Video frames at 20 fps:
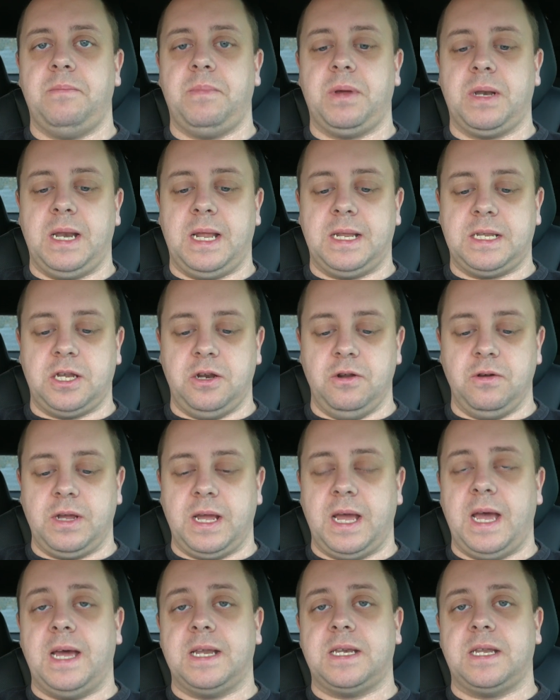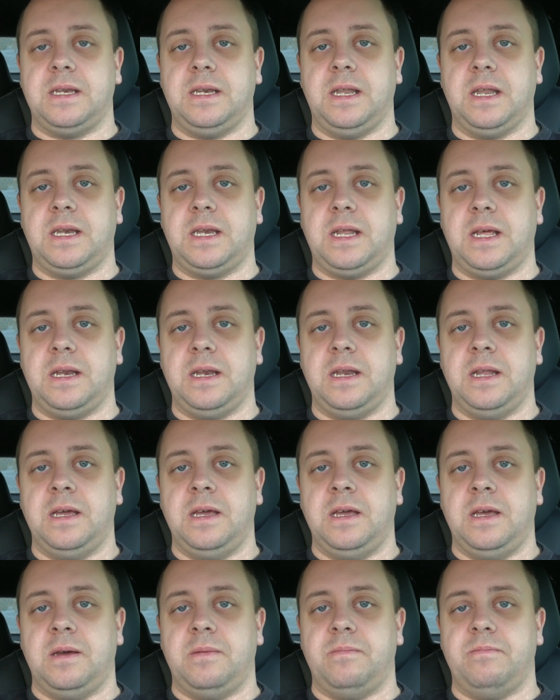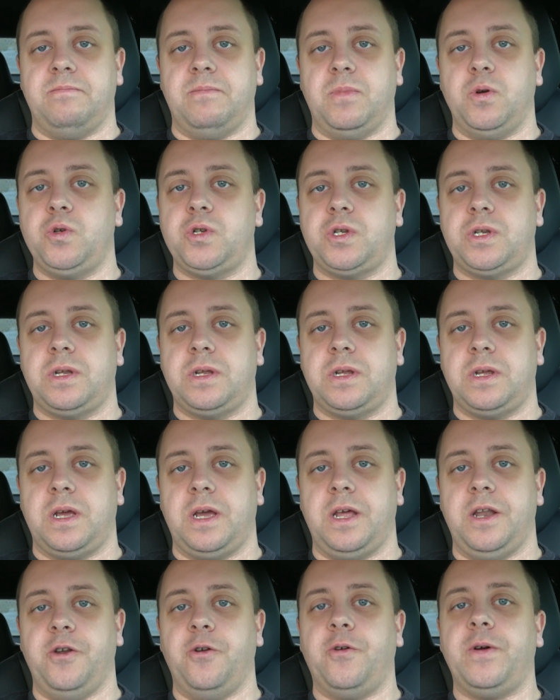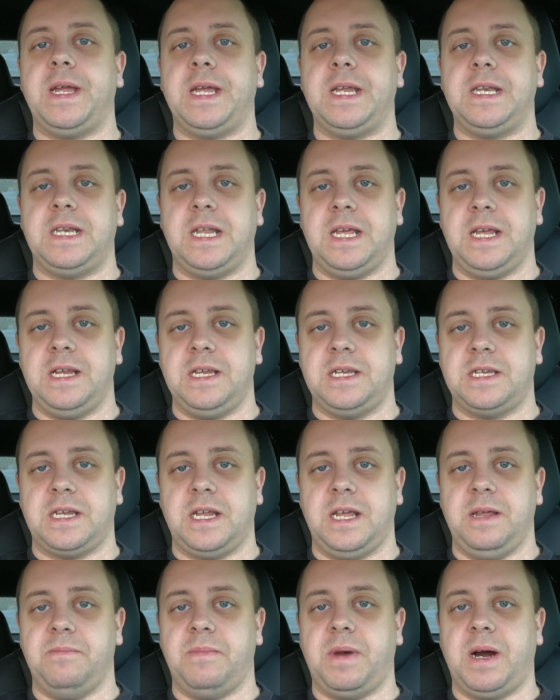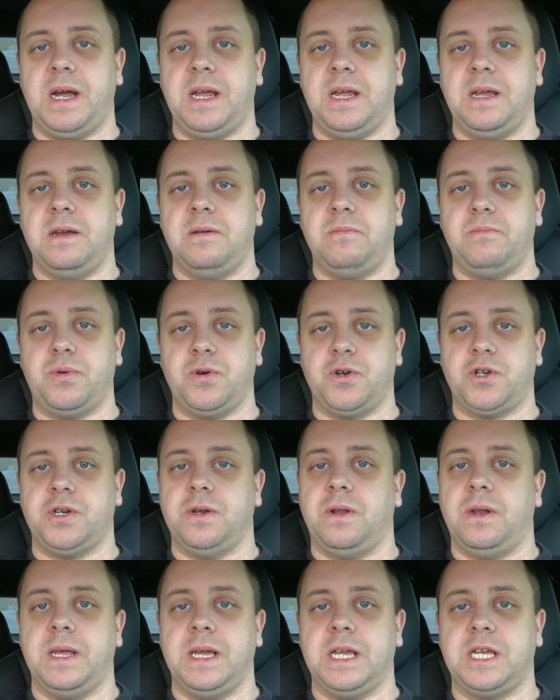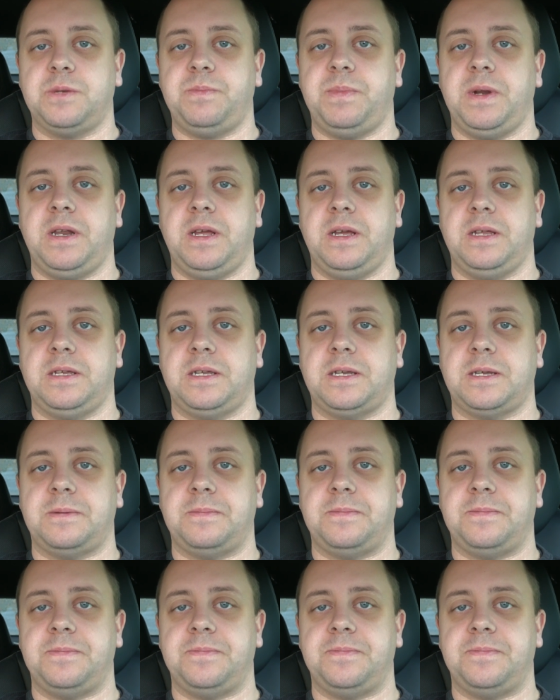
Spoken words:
but let's look at the 10 most annoying things in my personal experience.